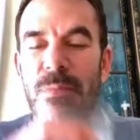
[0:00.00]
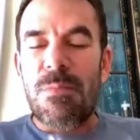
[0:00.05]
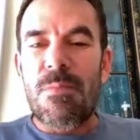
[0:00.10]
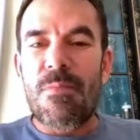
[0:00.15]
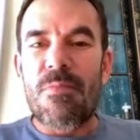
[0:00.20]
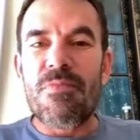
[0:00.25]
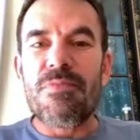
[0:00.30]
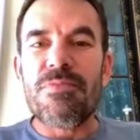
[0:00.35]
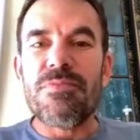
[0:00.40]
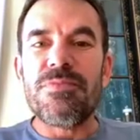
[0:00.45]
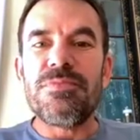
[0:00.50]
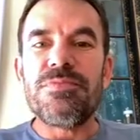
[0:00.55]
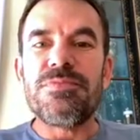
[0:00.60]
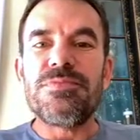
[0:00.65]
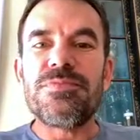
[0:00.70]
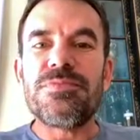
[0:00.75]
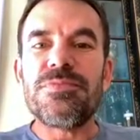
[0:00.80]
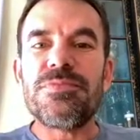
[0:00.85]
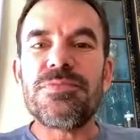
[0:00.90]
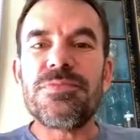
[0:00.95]

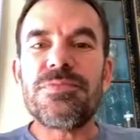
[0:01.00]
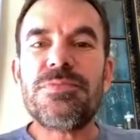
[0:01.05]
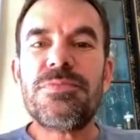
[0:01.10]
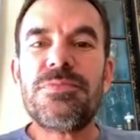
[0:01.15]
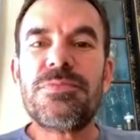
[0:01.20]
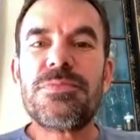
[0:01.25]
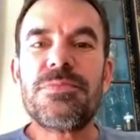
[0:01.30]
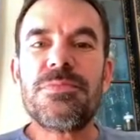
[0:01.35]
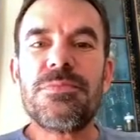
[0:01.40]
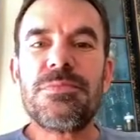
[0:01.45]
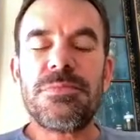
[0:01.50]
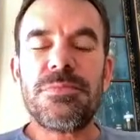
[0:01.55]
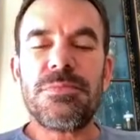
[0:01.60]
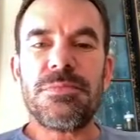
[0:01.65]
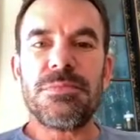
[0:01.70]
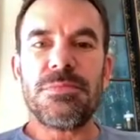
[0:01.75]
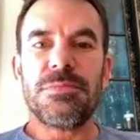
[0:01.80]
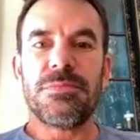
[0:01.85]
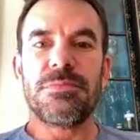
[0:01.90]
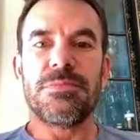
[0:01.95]

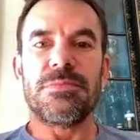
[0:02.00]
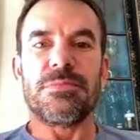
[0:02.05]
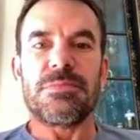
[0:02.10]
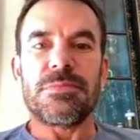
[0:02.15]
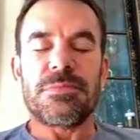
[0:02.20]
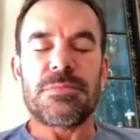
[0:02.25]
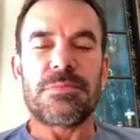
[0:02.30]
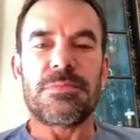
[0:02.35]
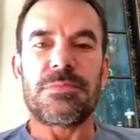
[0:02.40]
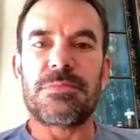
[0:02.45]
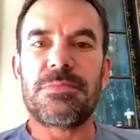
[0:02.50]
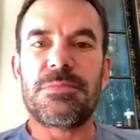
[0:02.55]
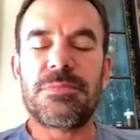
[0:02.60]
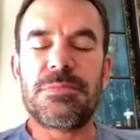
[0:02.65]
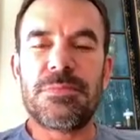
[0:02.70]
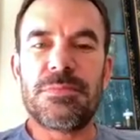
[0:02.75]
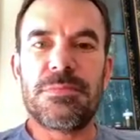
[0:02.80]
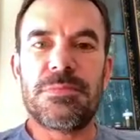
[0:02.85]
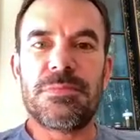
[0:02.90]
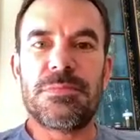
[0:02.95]

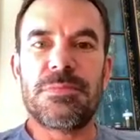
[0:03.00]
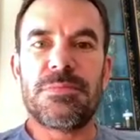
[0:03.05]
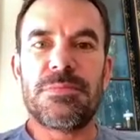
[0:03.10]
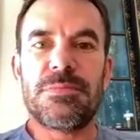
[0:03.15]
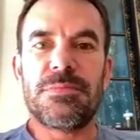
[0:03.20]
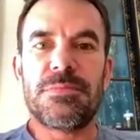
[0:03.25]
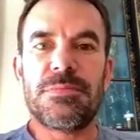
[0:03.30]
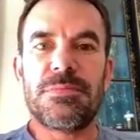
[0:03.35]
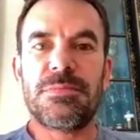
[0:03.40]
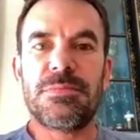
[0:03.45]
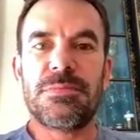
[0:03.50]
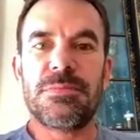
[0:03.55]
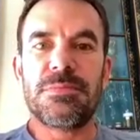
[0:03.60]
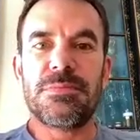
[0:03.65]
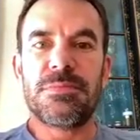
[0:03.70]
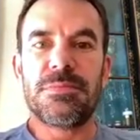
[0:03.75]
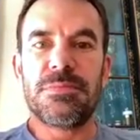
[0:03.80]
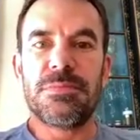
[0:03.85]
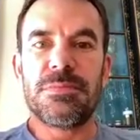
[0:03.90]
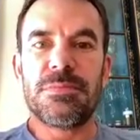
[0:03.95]

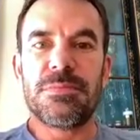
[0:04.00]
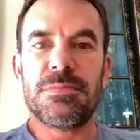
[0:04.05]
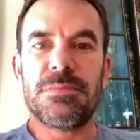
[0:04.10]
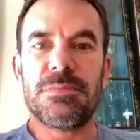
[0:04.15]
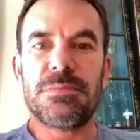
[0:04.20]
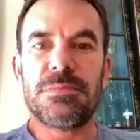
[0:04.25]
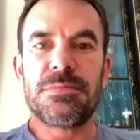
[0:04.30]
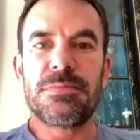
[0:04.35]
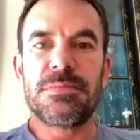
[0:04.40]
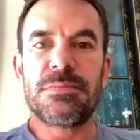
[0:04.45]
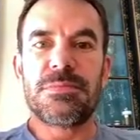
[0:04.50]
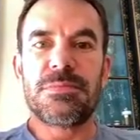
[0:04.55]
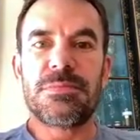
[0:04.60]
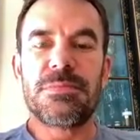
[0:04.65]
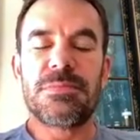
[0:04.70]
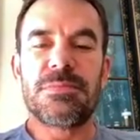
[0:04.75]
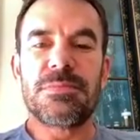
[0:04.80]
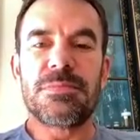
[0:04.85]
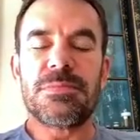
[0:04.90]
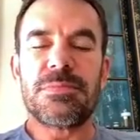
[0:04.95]

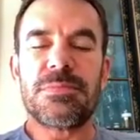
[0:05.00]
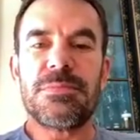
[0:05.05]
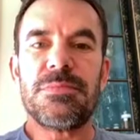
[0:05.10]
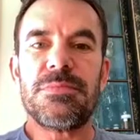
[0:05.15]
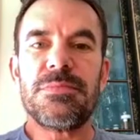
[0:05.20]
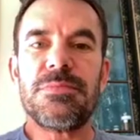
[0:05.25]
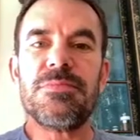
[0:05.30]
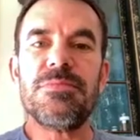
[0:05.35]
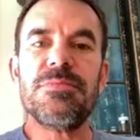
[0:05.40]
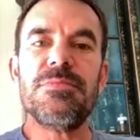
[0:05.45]
(not speaking)